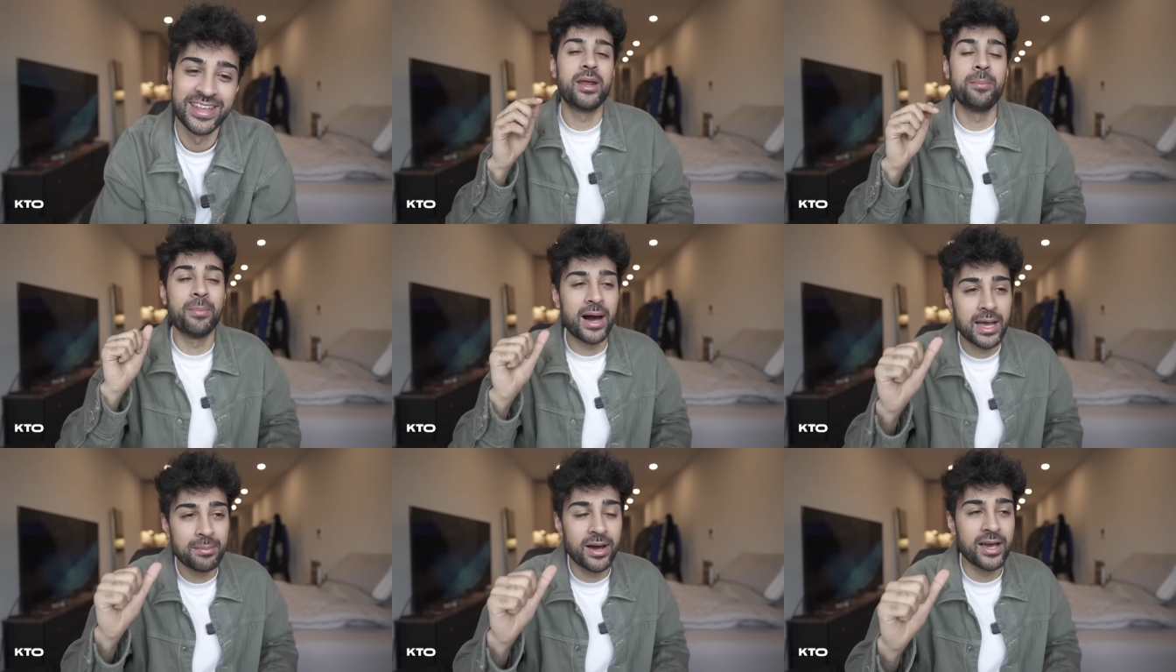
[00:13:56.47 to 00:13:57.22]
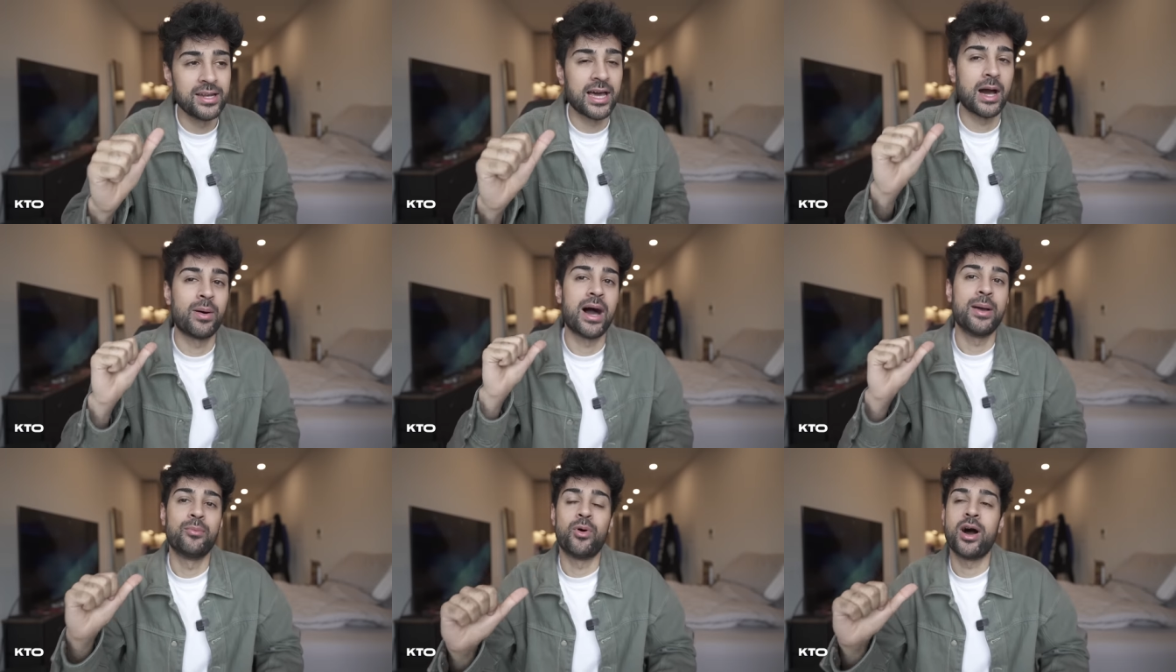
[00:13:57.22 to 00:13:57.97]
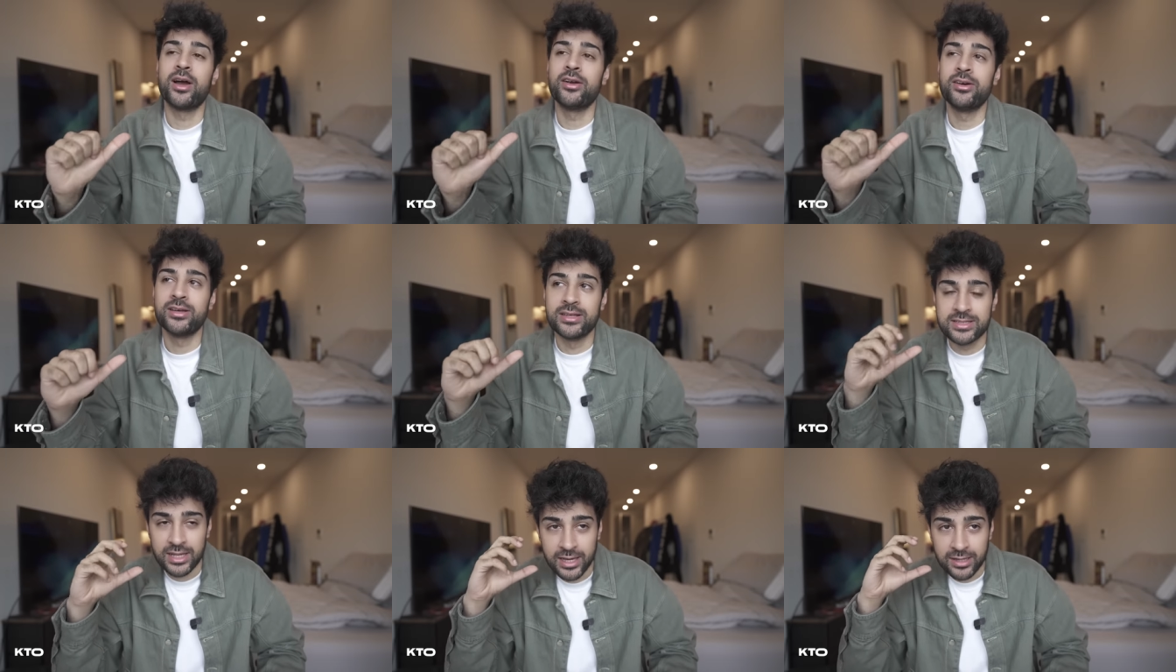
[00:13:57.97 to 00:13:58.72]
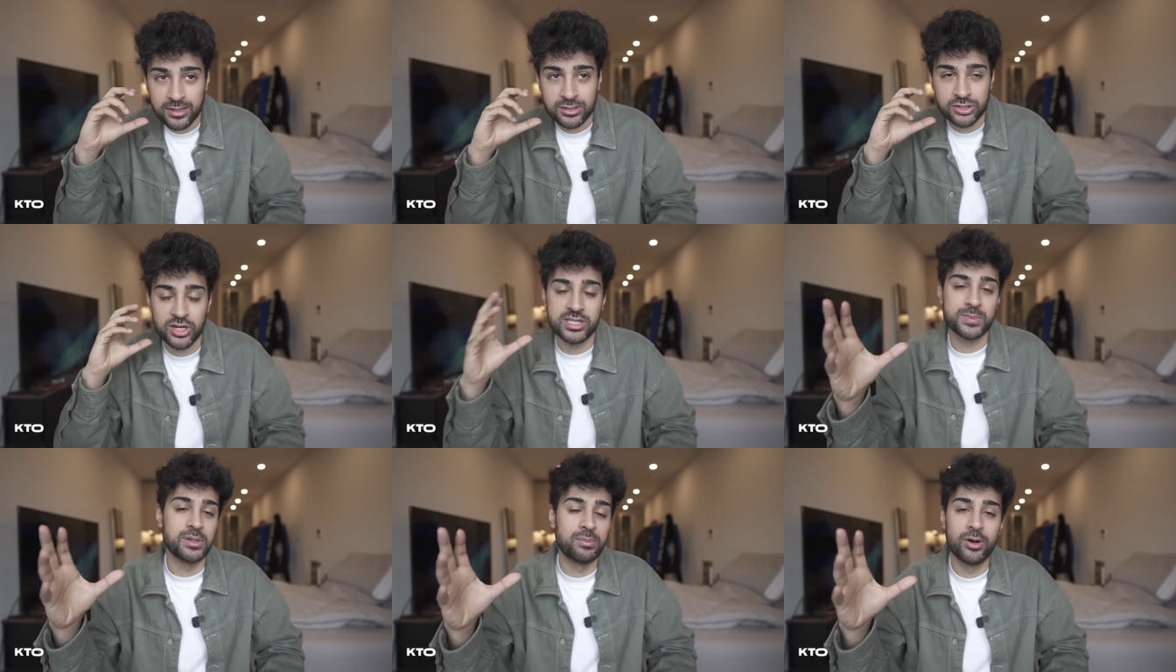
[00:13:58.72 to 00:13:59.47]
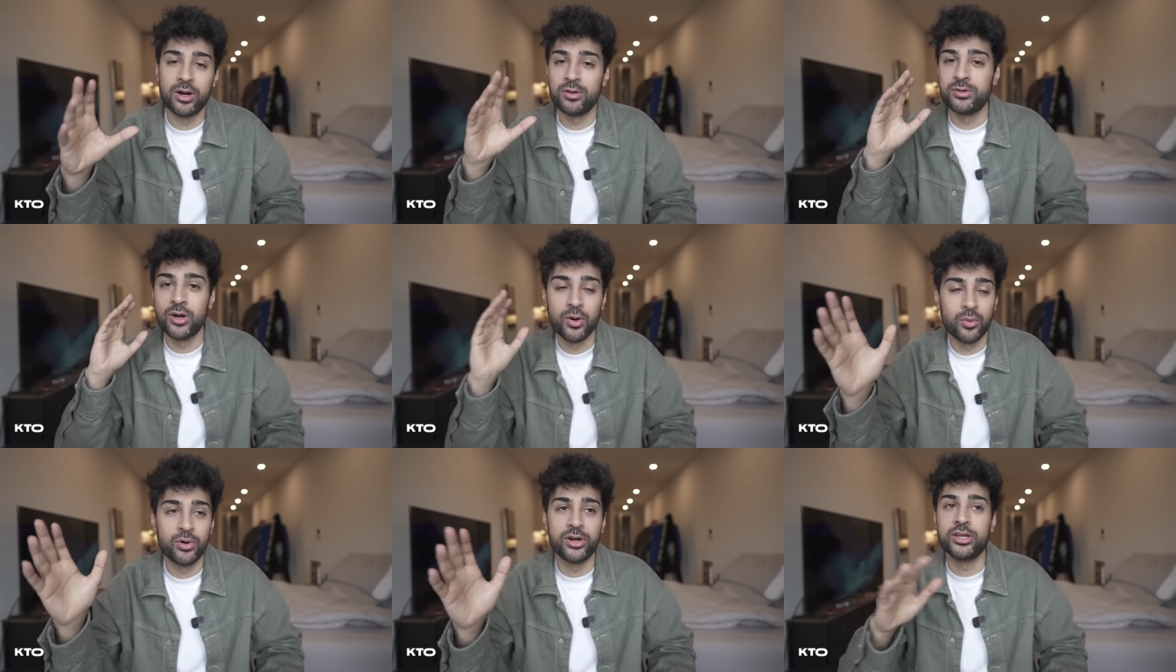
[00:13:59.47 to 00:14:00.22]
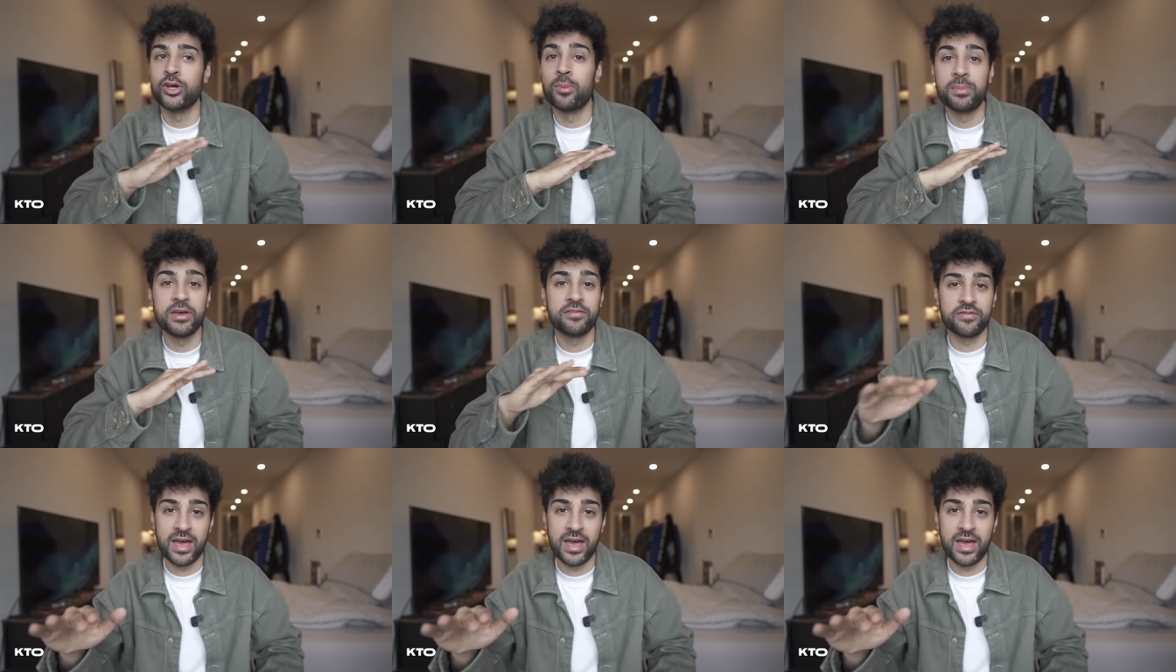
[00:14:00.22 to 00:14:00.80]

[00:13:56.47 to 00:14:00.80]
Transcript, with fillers: But in my mind, how I'm wired is like, trust me, bro, don't worry, don't be a